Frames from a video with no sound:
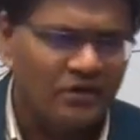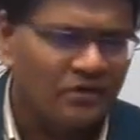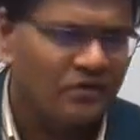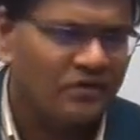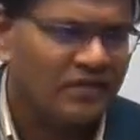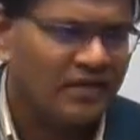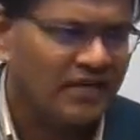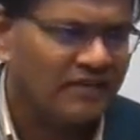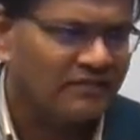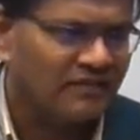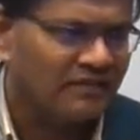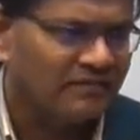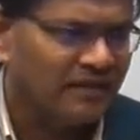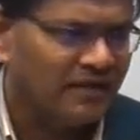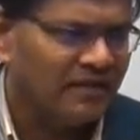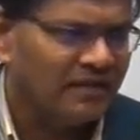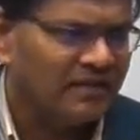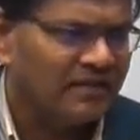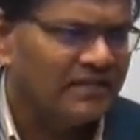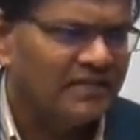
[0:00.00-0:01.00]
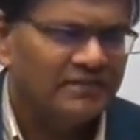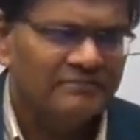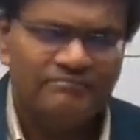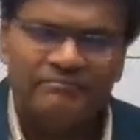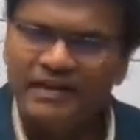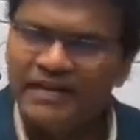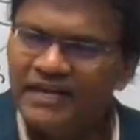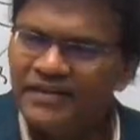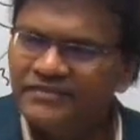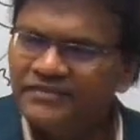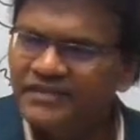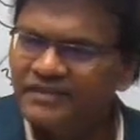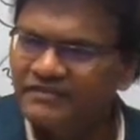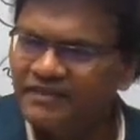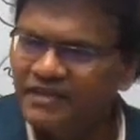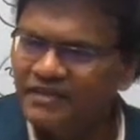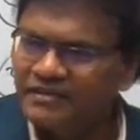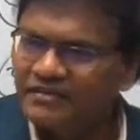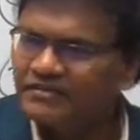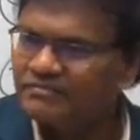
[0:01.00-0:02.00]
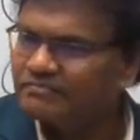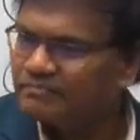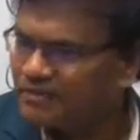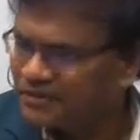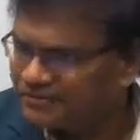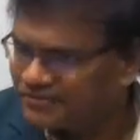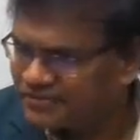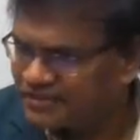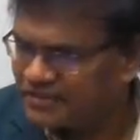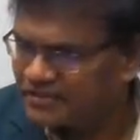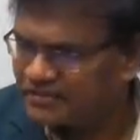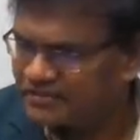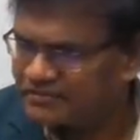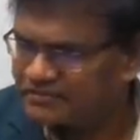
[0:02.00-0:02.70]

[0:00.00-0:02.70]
growth rate will be -7%.